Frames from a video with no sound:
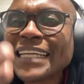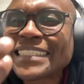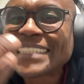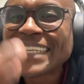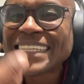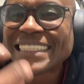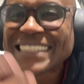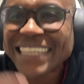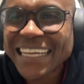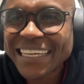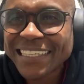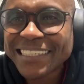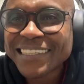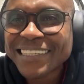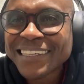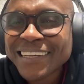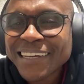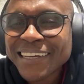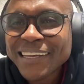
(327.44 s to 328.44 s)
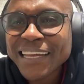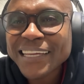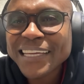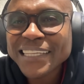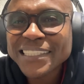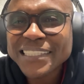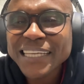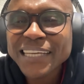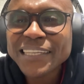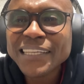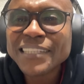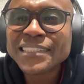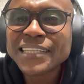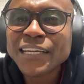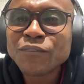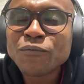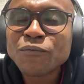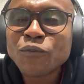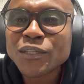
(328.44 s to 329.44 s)
collecting 10 like a
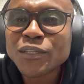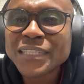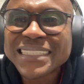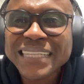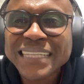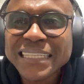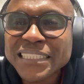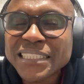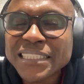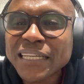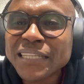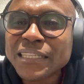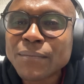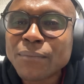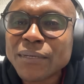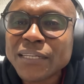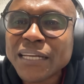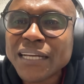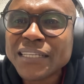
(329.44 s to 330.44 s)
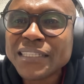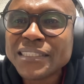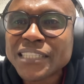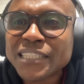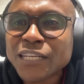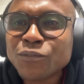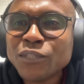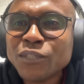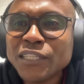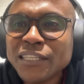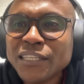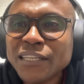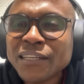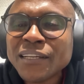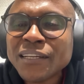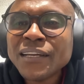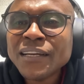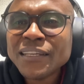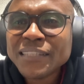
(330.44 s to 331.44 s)
Sales, and we've got a traditional number 9 in
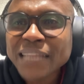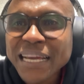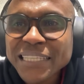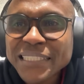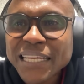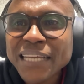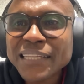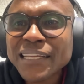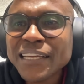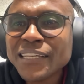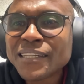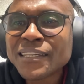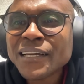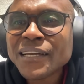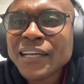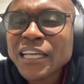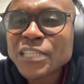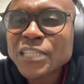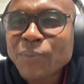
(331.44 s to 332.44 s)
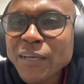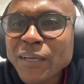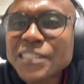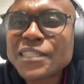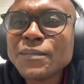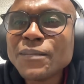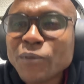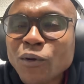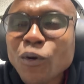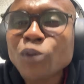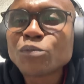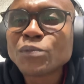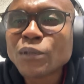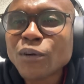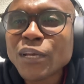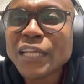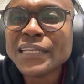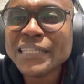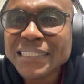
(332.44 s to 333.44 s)
Shalulile. Nice headache, especially
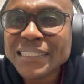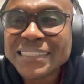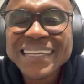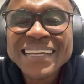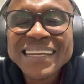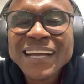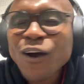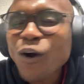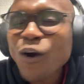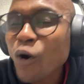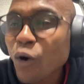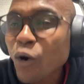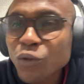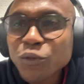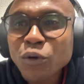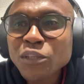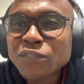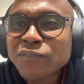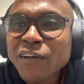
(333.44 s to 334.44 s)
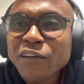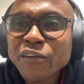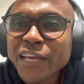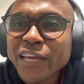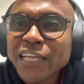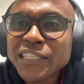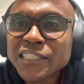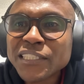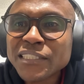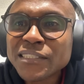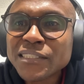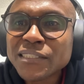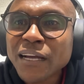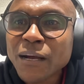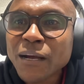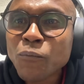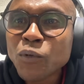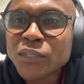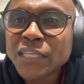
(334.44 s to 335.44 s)
because we're going to need all those
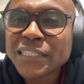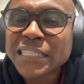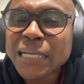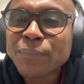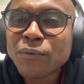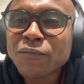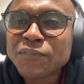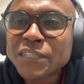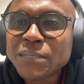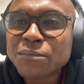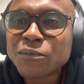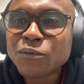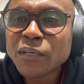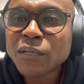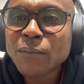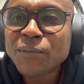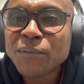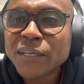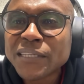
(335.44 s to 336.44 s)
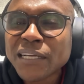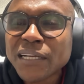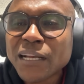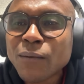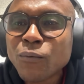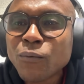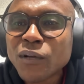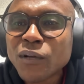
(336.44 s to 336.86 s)
variations with the type of teams we're going to play